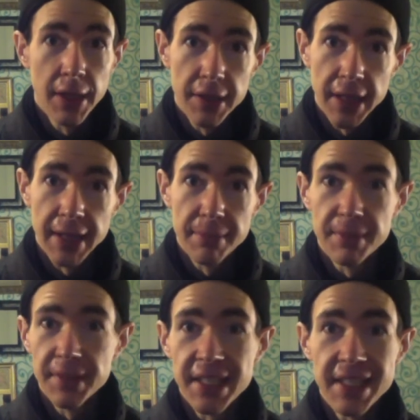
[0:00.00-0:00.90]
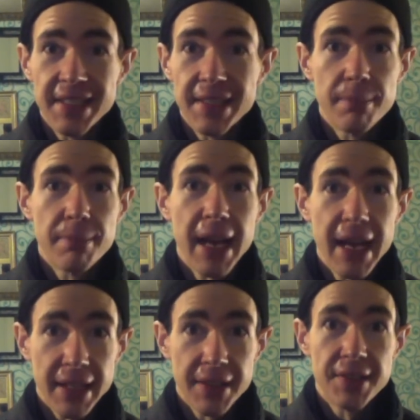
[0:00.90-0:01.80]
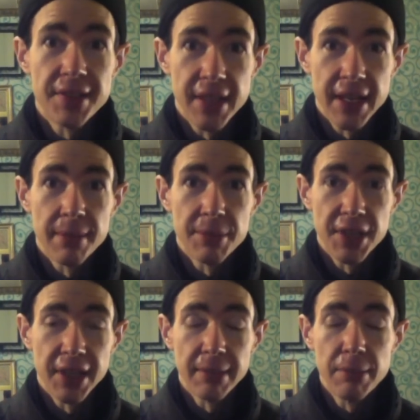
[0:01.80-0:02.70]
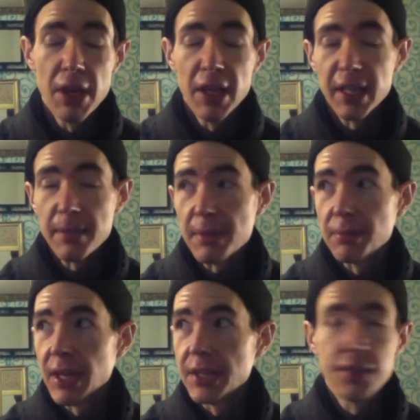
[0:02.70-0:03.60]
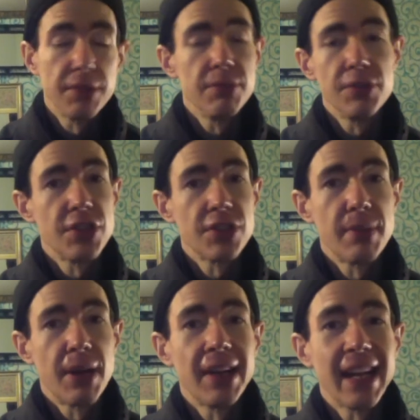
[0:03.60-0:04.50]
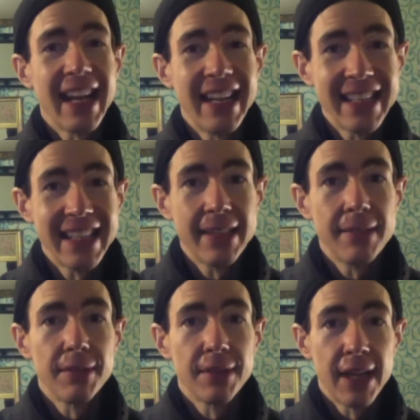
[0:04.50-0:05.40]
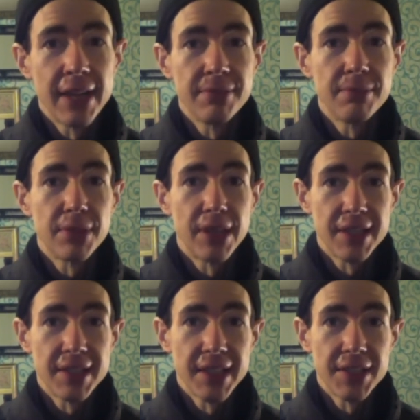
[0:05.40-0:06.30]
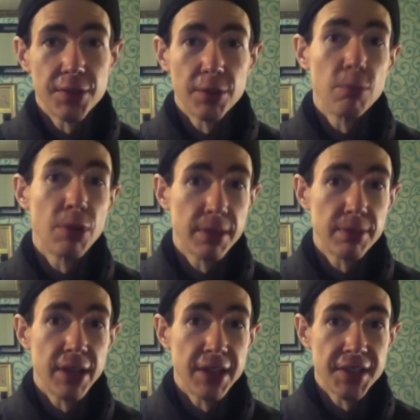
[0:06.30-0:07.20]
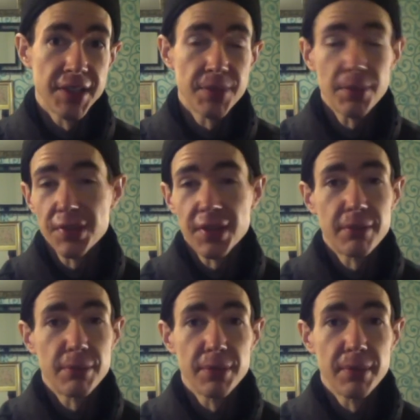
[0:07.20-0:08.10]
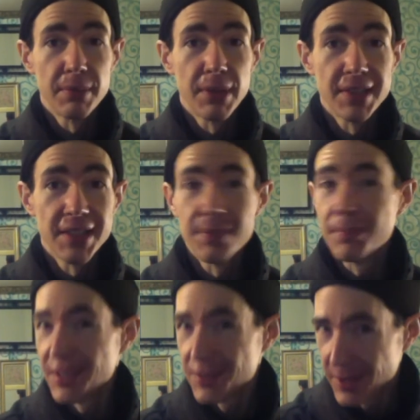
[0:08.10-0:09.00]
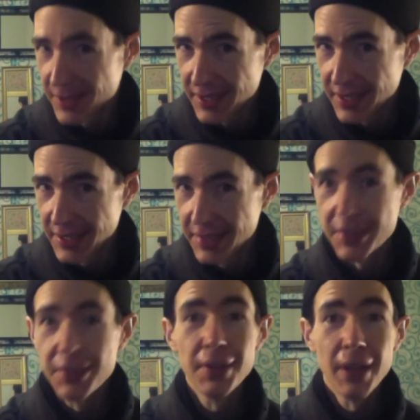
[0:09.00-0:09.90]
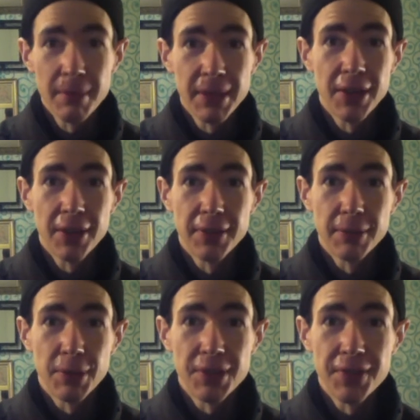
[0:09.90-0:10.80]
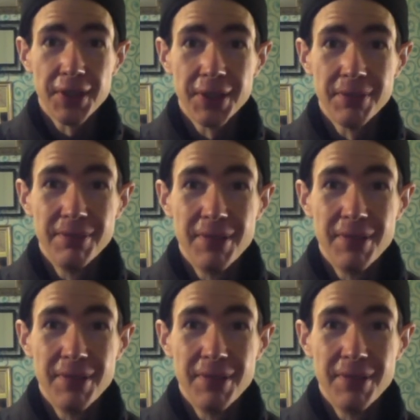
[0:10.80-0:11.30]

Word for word: that these paths that I'm sharing can be applied to just about any life process or work process or self improvement process. That's what I think. You let me know if it works for you.